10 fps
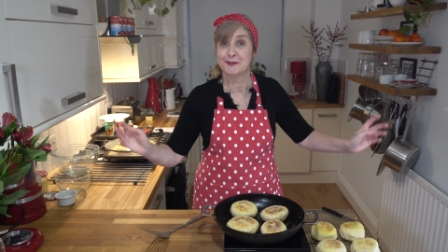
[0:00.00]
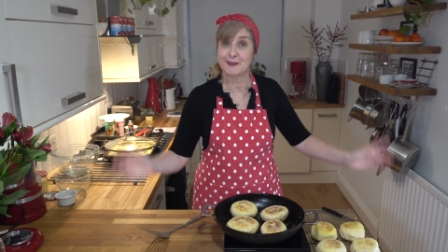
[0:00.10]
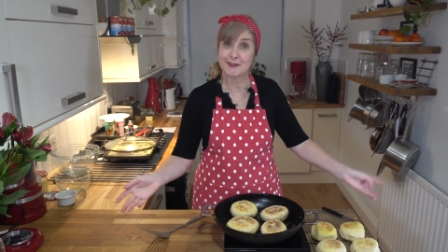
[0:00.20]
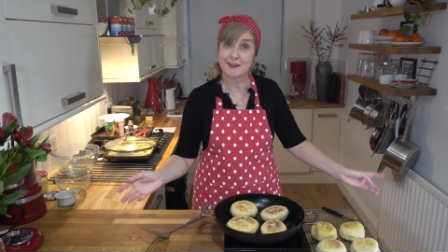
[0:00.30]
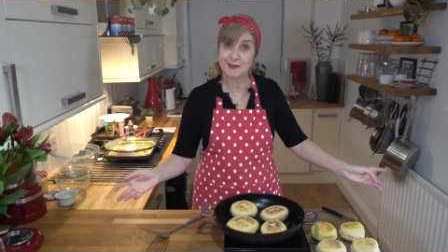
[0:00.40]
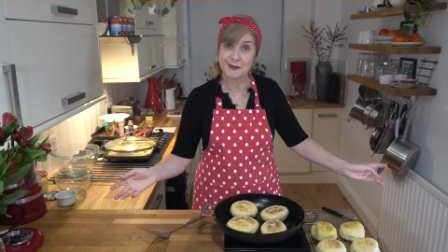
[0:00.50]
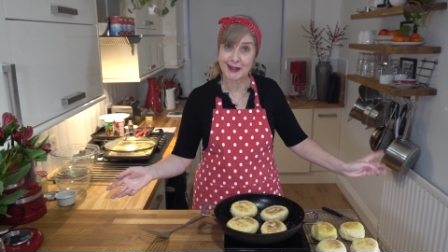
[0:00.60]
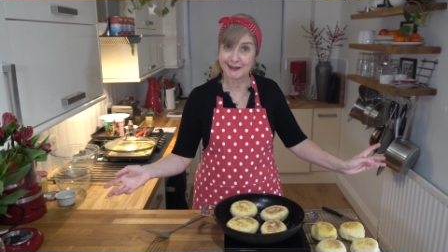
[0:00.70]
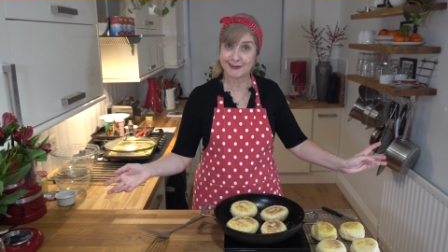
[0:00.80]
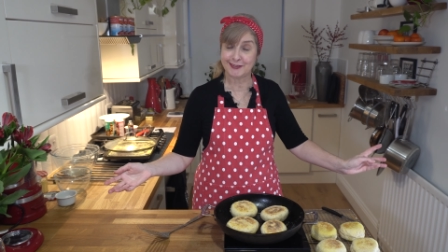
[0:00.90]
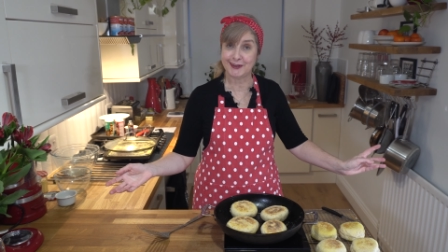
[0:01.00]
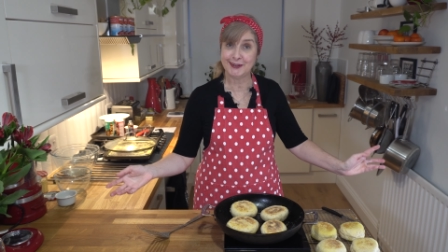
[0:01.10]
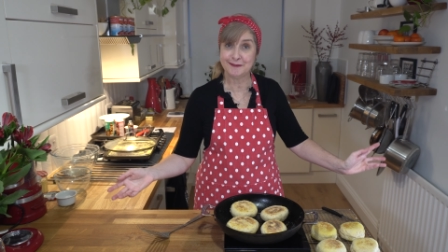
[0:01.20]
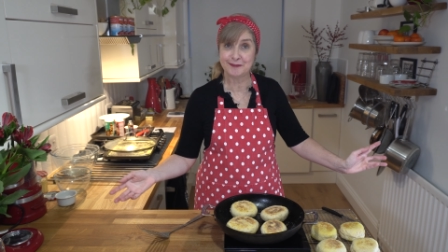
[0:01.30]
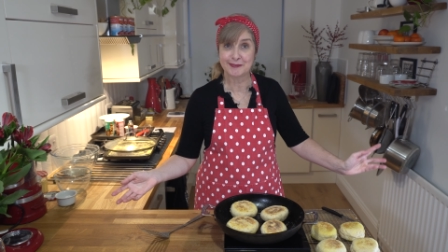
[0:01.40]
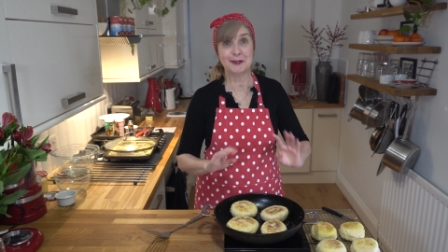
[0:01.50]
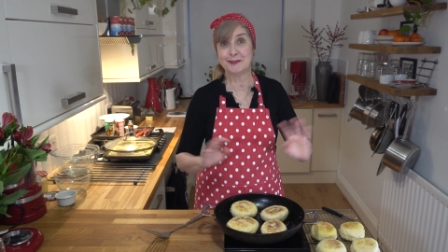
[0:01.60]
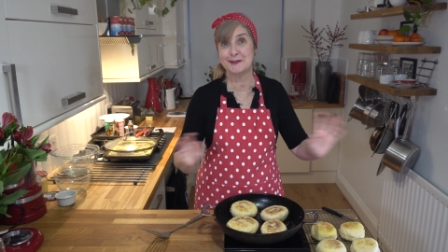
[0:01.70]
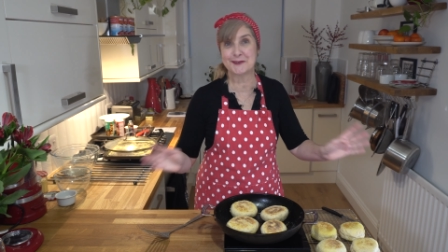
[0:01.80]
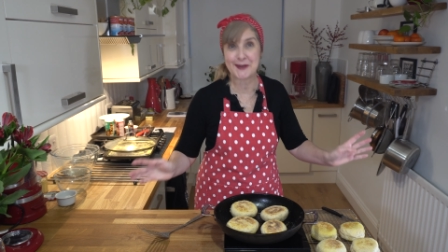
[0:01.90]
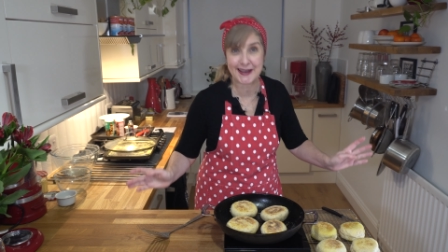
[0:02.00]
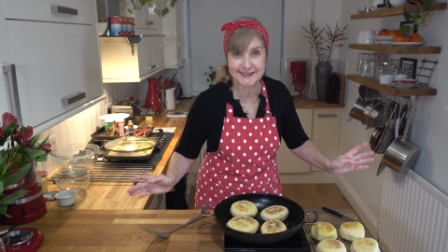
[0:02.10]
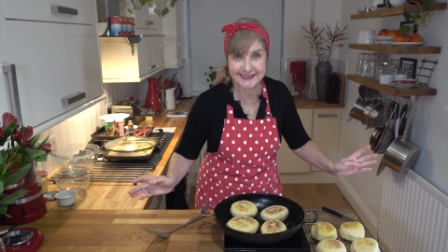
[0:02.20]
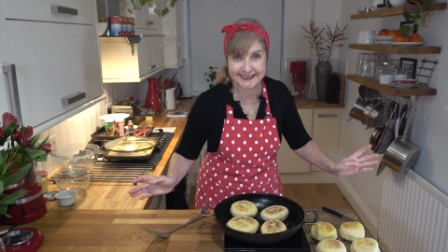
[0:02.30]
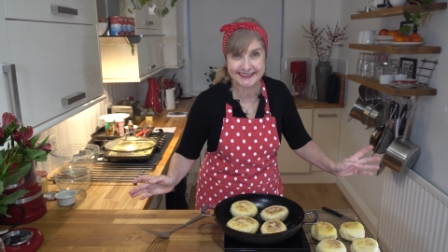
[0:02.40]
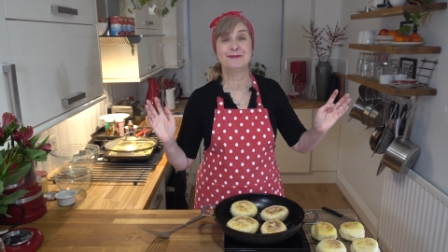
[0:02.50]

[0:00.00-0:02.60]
So if that's your kind of thing, lots of variety.